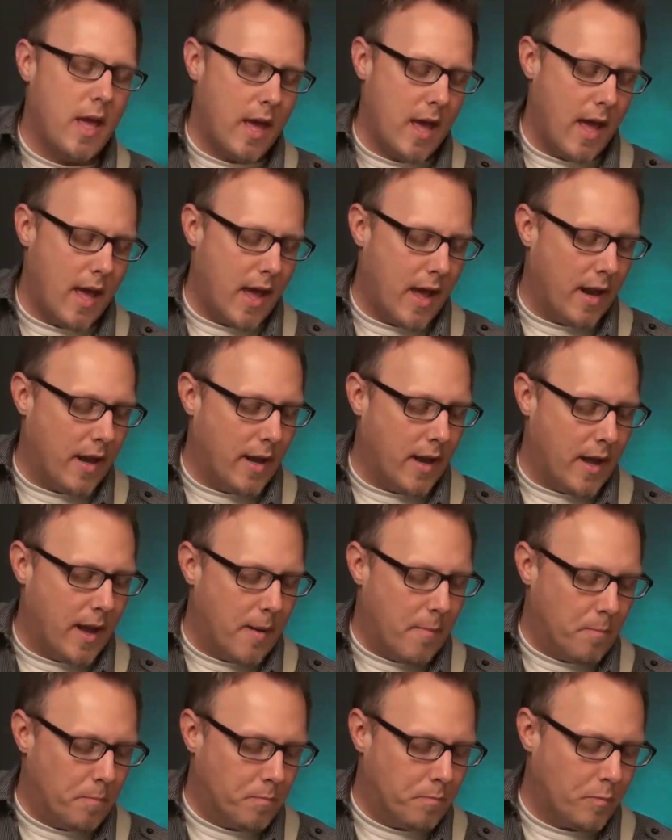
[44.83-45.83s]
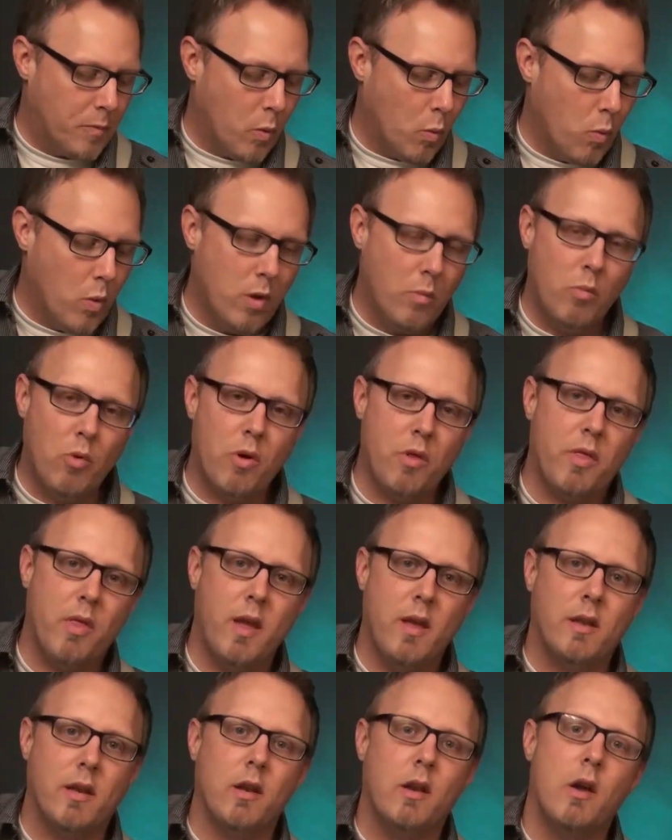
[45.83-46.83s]
And one more
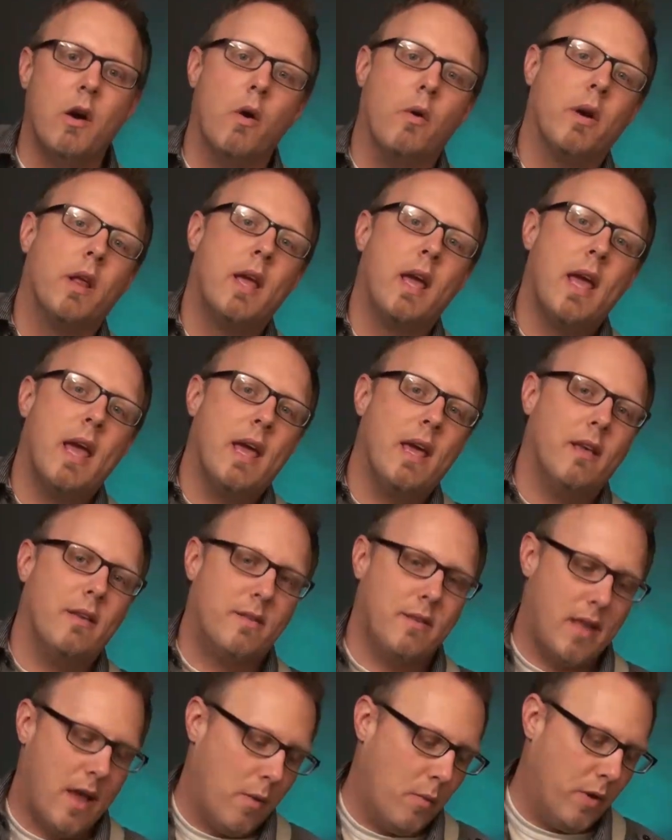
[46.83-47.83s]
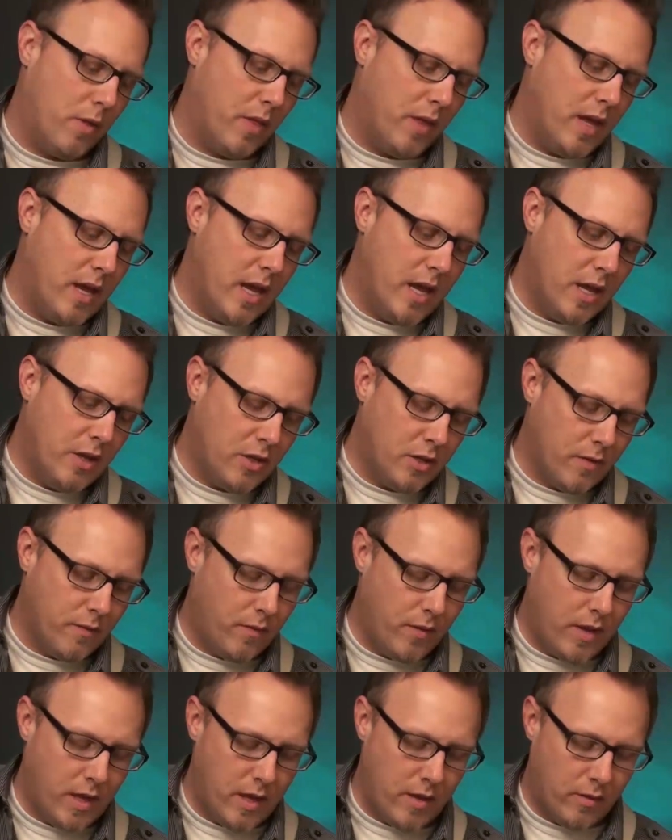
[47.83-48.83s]
thing to note is that with each
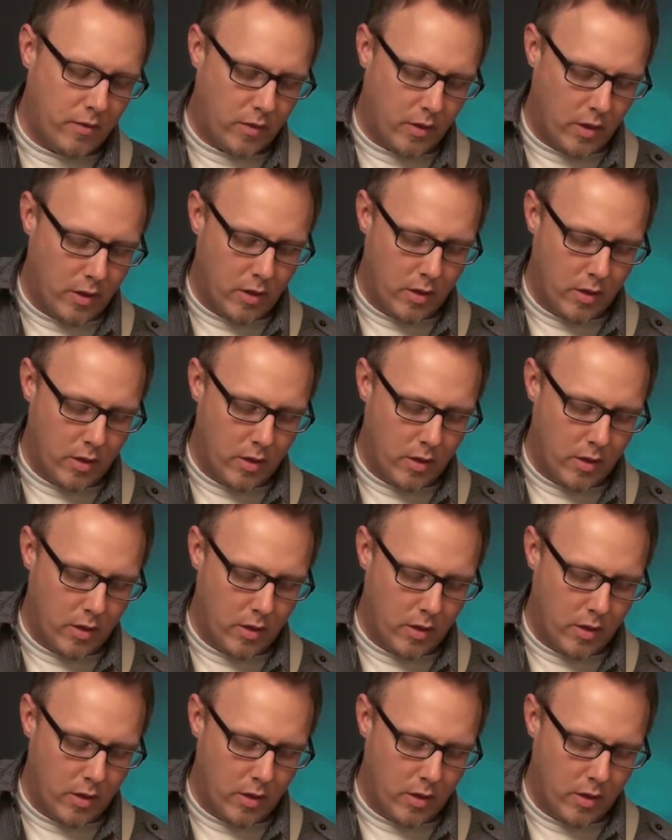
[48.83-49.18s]
of these